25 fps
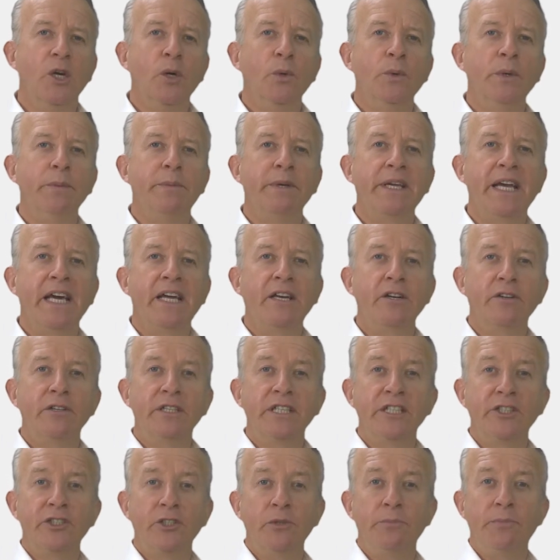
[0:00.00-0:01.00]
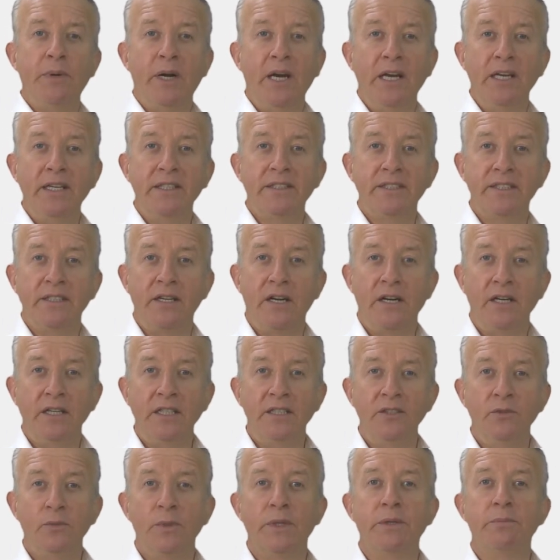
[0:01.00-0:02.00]
We began our initial pilots in
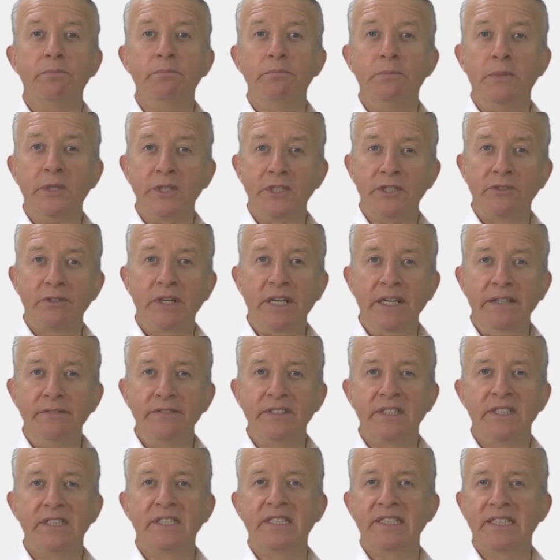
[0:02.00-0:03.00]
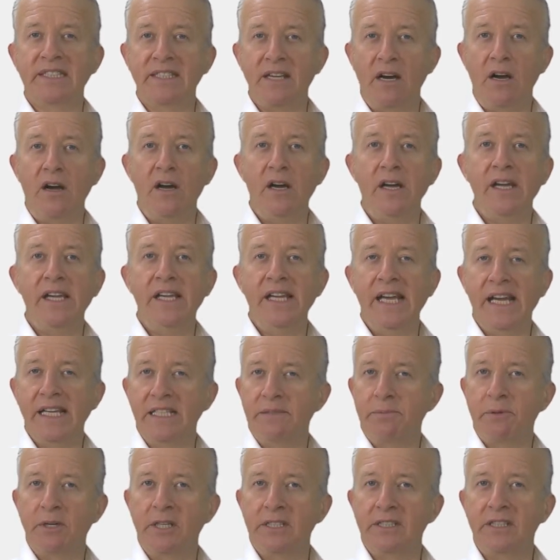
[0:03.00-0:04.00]
Ireland with Musgraves, Sky,
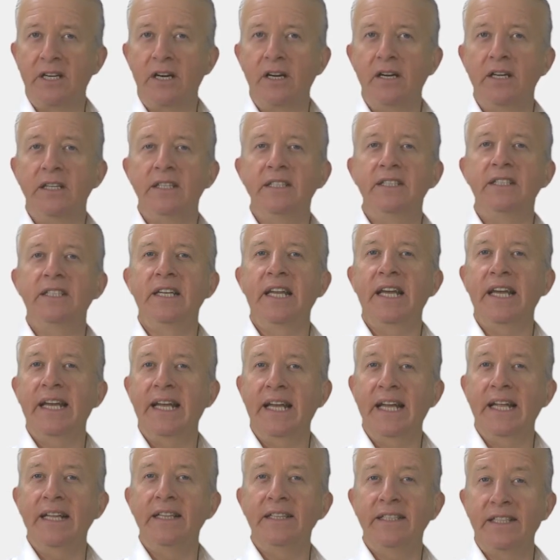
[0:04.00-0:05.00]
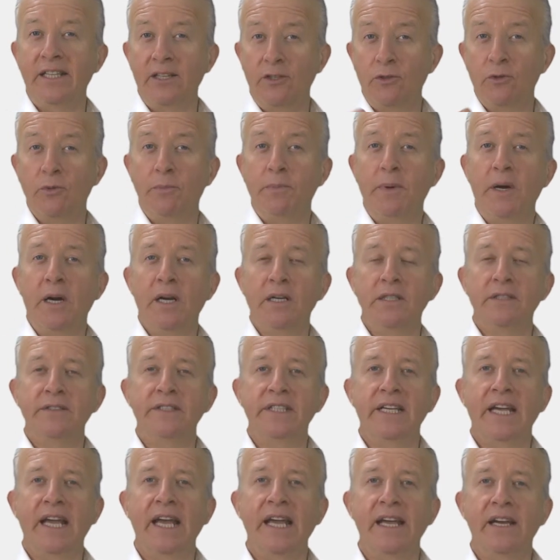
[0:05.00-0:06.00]
Enterprise Ireland, Laya Healthcare were part of
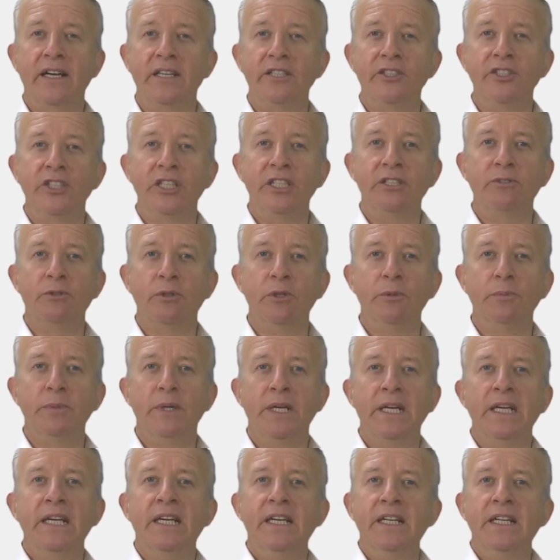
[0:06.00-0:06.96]
the AIG group,